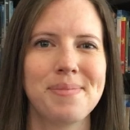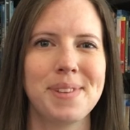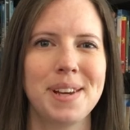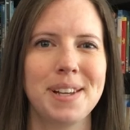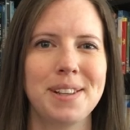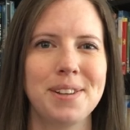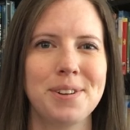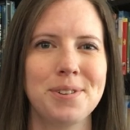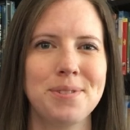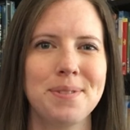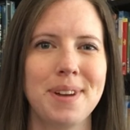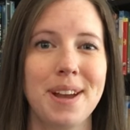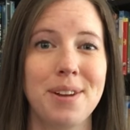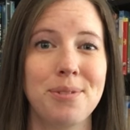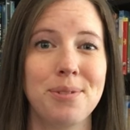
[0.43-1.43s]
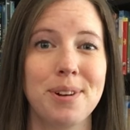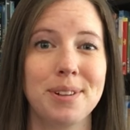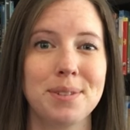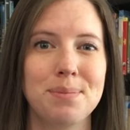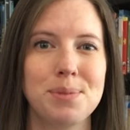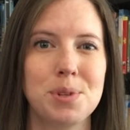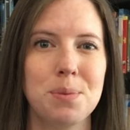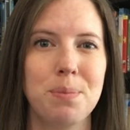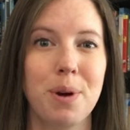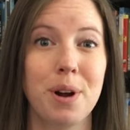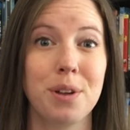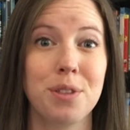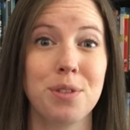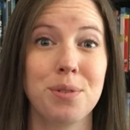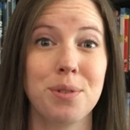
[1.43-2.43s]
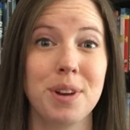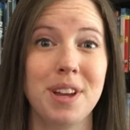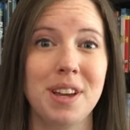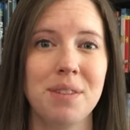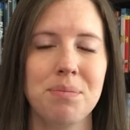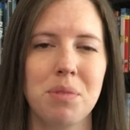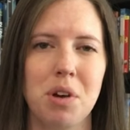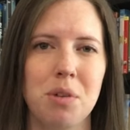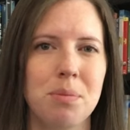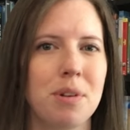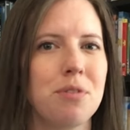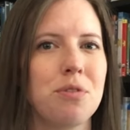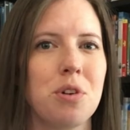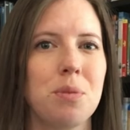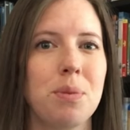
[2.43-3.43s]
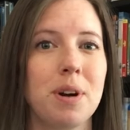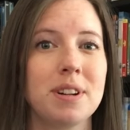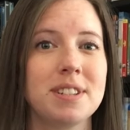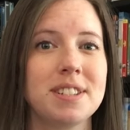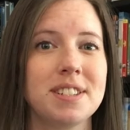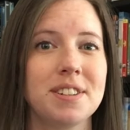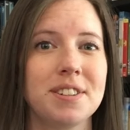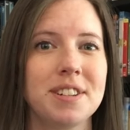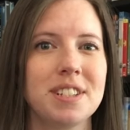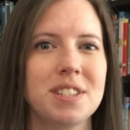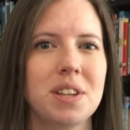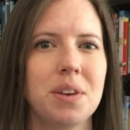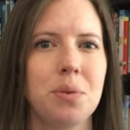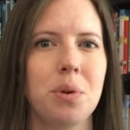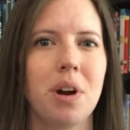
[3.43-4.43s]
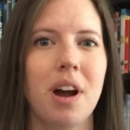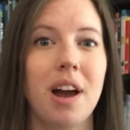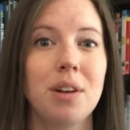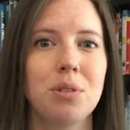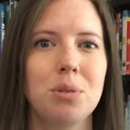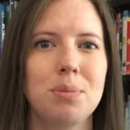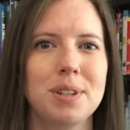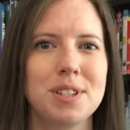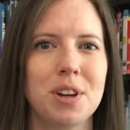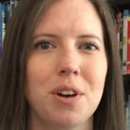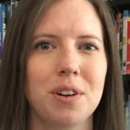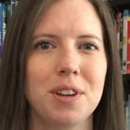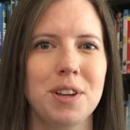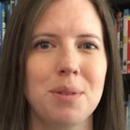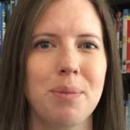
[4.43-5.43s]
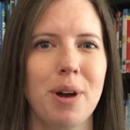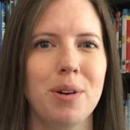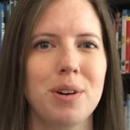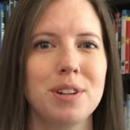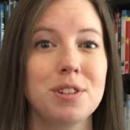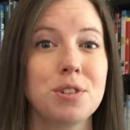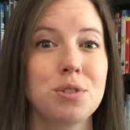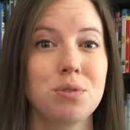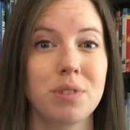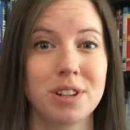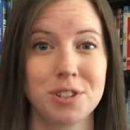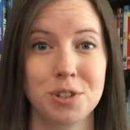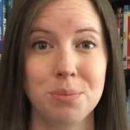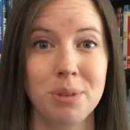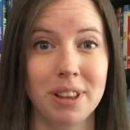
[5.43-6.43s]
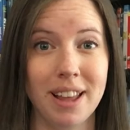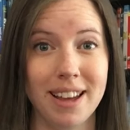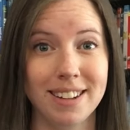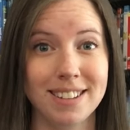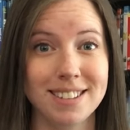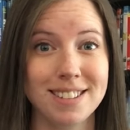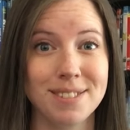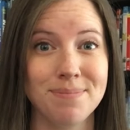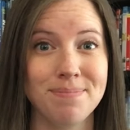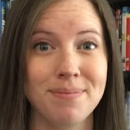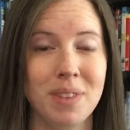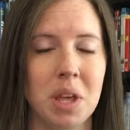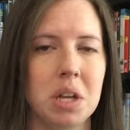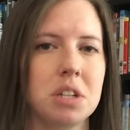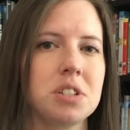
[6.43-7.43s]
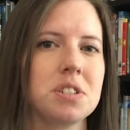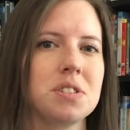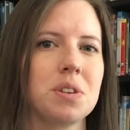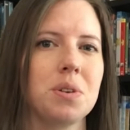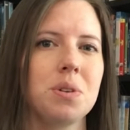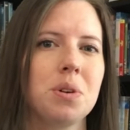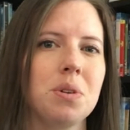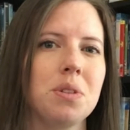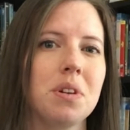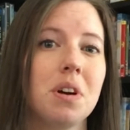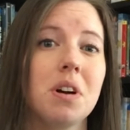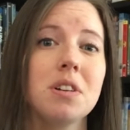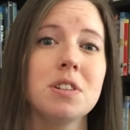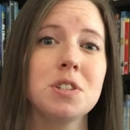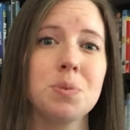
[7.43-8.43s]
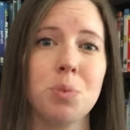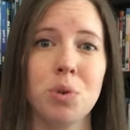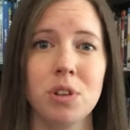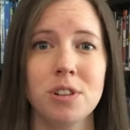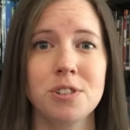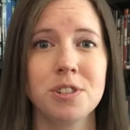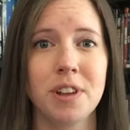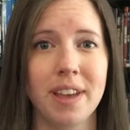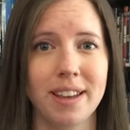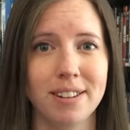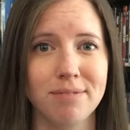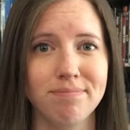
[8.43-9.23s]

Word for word: Hello, and welcome to part three of my four part series where I will be talking about Treasure Planet. And just so you know, there are spoilers ahead.